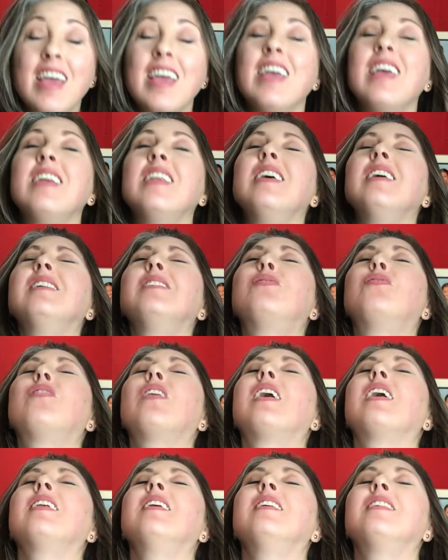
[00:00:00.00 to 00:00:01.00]
It is
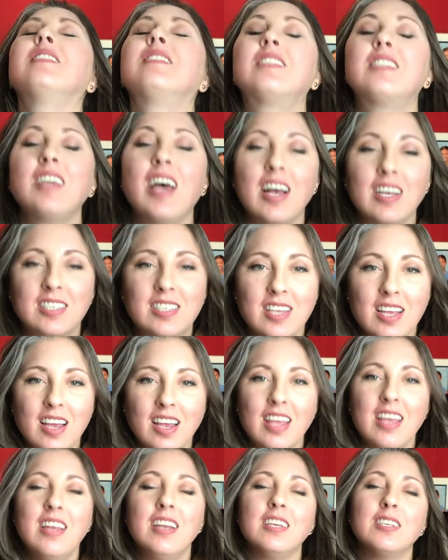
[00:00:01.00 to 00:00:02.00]

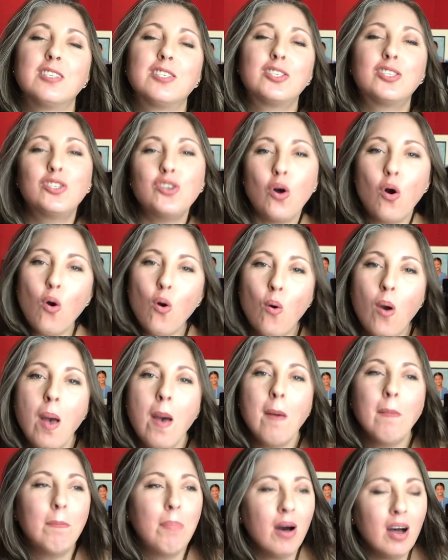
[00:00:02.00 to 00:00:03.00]
fantastic. It is so
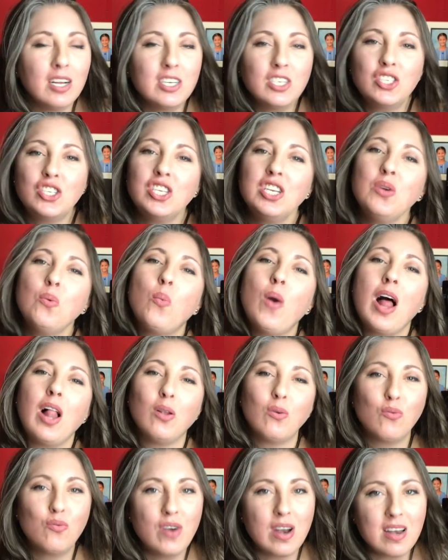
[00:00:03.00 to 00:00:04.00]
punchy,
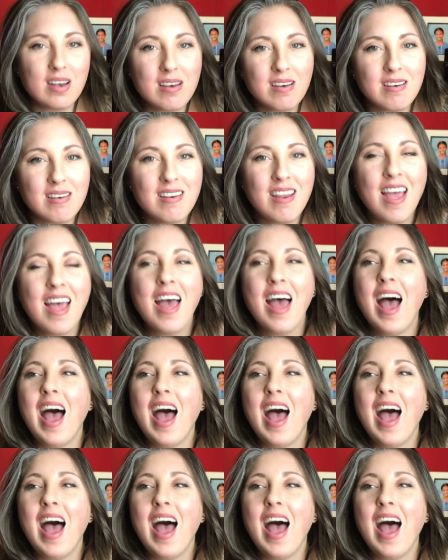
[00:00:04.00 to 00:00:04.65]
well written,